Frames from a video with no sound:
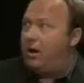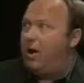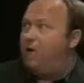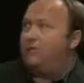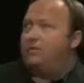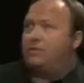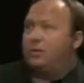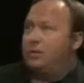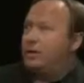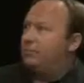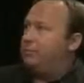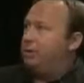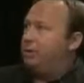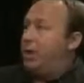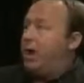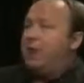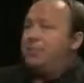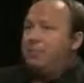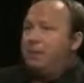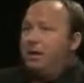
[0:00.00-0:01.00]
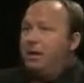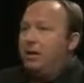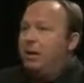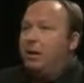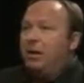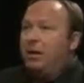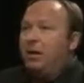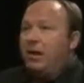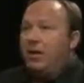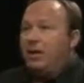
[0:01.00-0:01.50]
like, "Officer, I'm shopping."
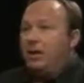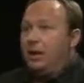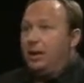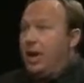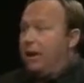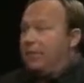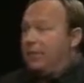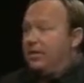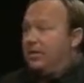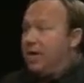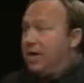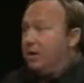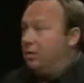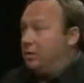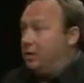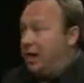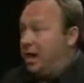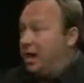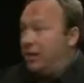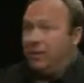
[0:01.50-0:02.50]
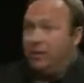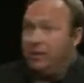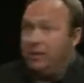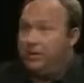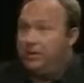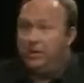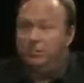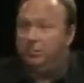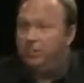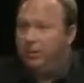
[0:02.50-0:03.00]
And the cop says, "I don't care," and
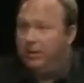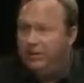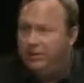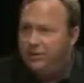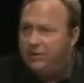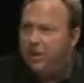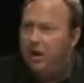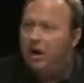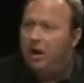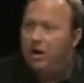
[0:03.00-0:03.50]
releases a police